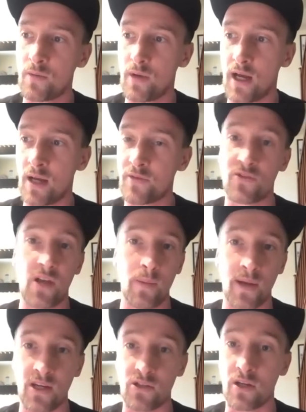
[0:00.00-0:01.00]

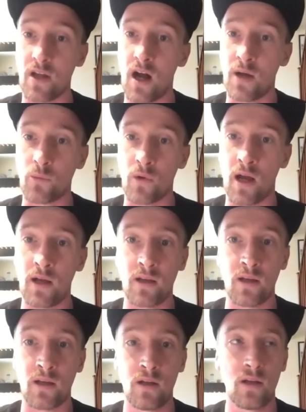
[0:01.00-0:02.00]
determination and hard work.
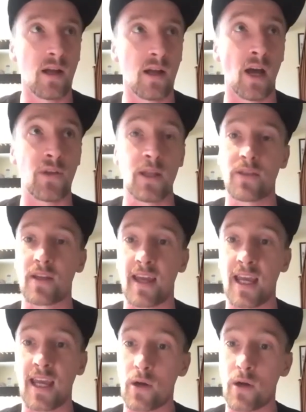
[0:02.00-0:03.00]
And I think that the
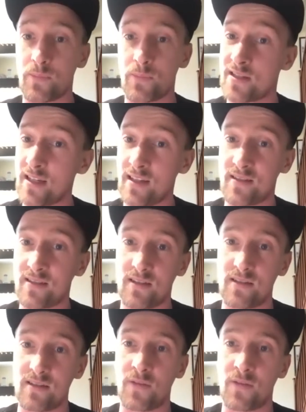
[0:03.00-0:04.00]
key word is
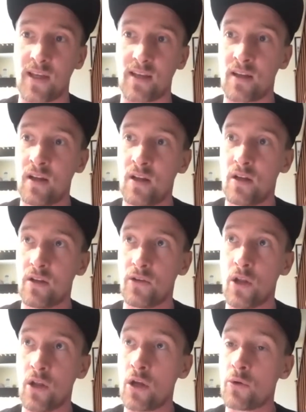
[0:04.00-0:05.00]
persistence. I think
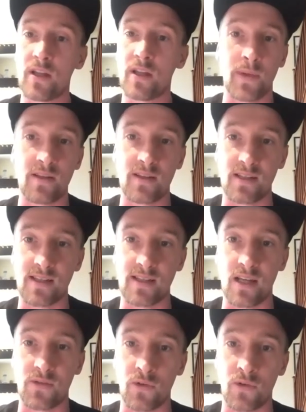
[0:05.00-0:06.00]
no one that's been
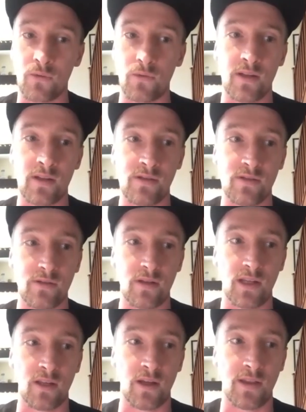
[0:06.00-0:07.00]
successful is,
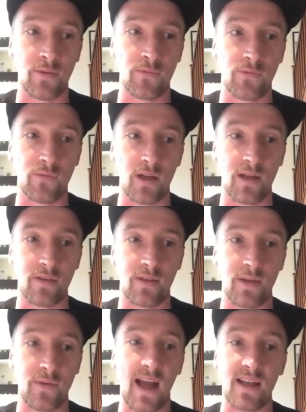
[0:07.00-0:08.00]

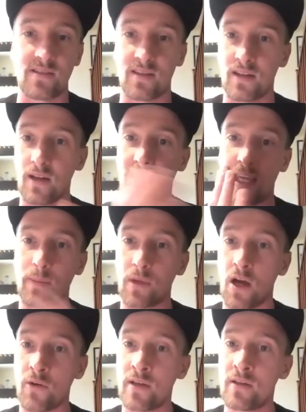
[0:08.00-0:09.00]
they've had to like keep
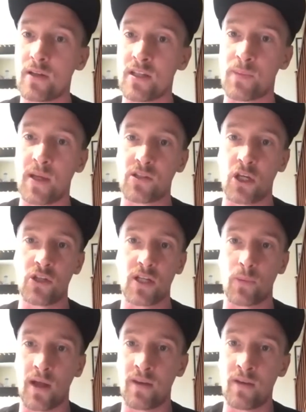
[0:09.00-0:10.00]
going. It's usually
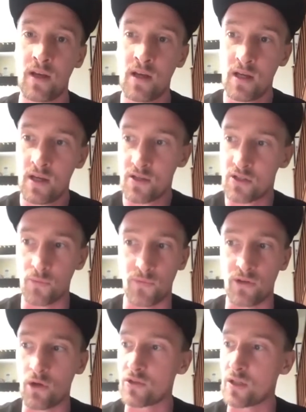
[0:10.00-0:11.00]
when
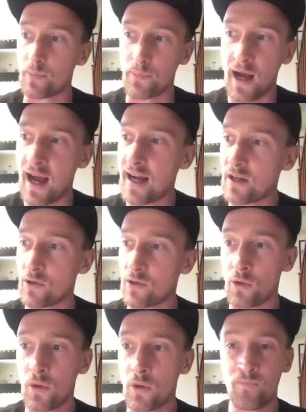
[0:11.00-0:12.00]
something knocks you back,
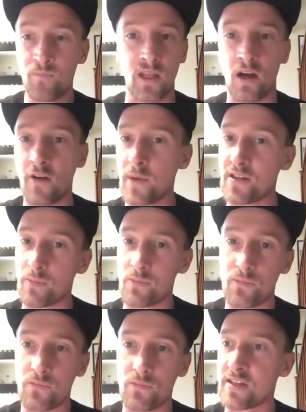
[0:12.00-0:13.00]
or, I've made some
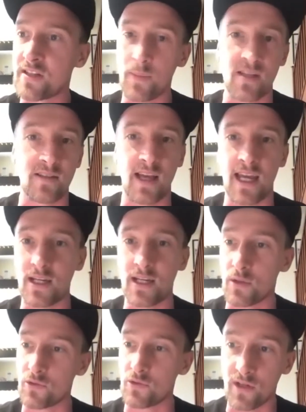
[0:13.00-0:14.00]
silly
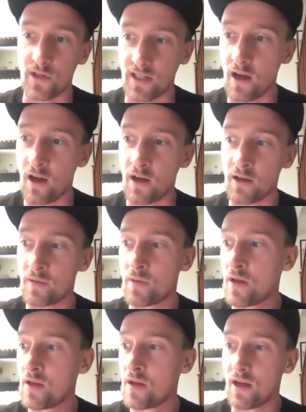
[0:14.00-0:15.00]
mistakes when I was really young.
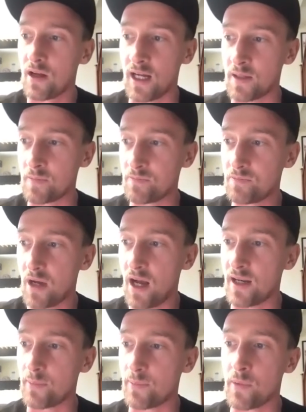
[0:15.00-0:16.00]
And
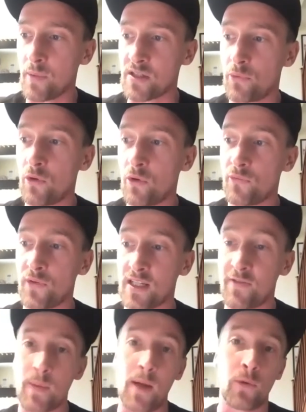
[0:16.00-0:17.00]
the most important thing
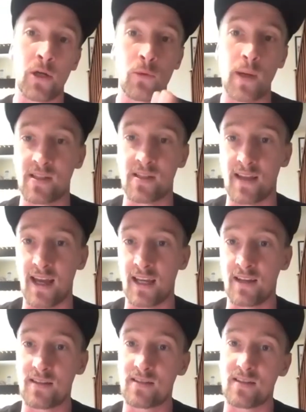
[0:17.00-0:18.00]
is we all make
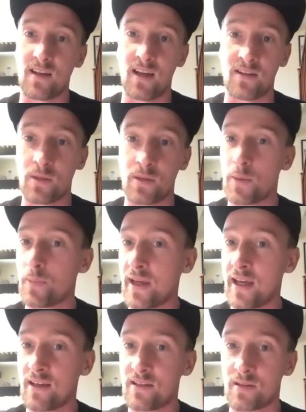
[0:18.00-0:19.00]
mistakes, and some are
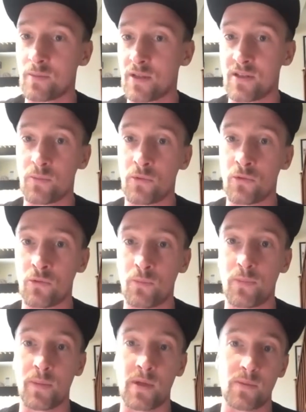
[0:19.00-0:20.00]
big, some are small,
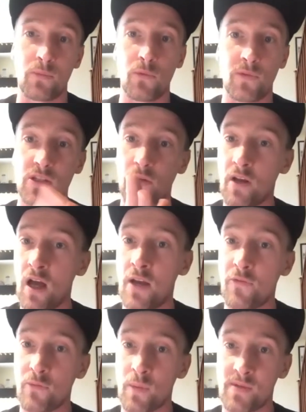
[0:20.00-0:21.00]
but the most important you
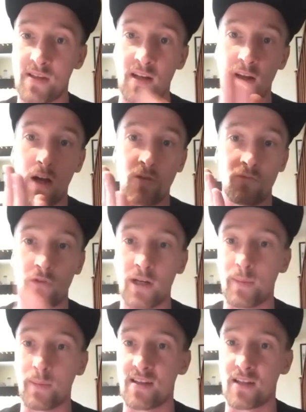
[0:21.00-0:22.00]
learn from them and say, look, I
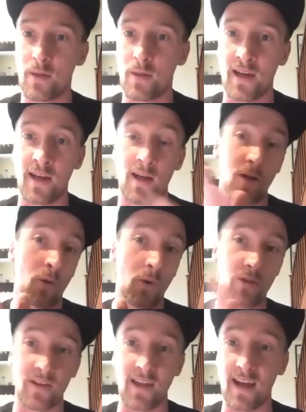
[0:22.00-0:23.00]
really messed up here, I
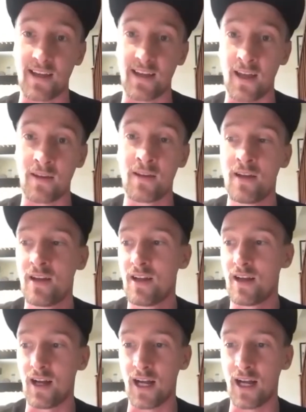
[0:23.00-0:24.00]
won't do that again.
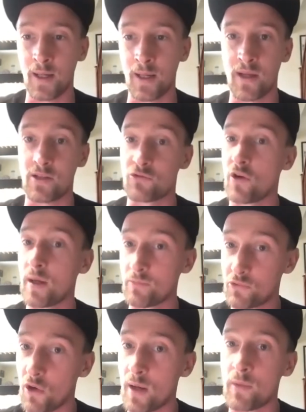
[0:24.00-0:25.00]
And try
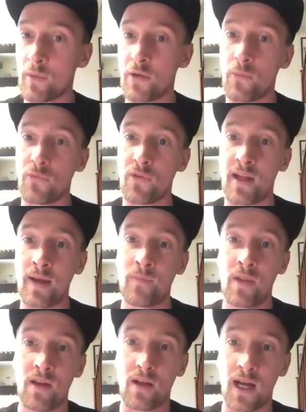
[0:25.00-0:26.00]
and move on from that.
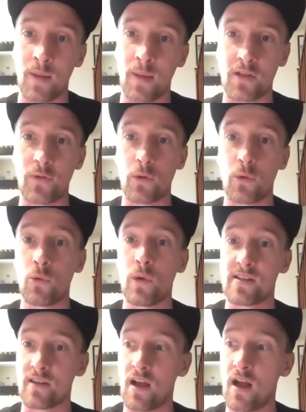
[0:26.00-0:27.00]
Because I think we're
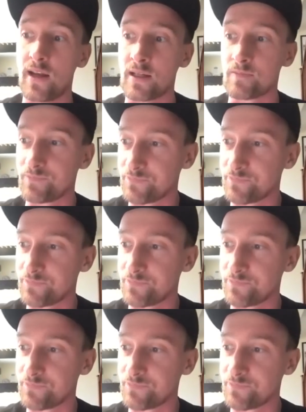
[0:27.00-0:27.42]
always learning.